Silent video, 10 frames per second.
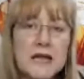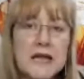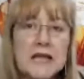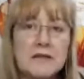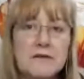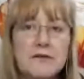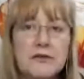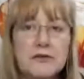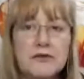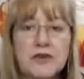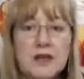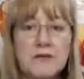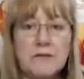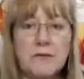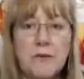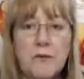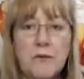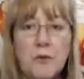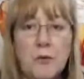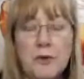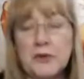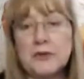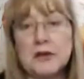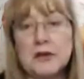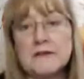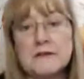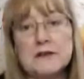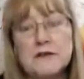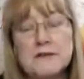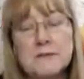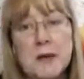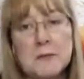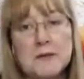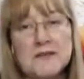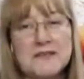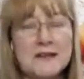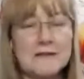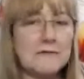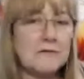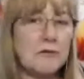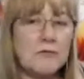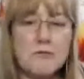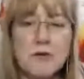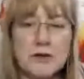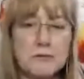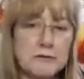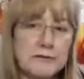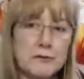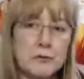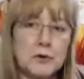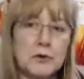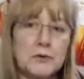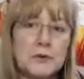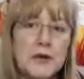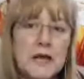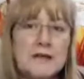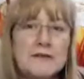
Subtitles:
is to check for birth notices in newspapers, and that's right across the world.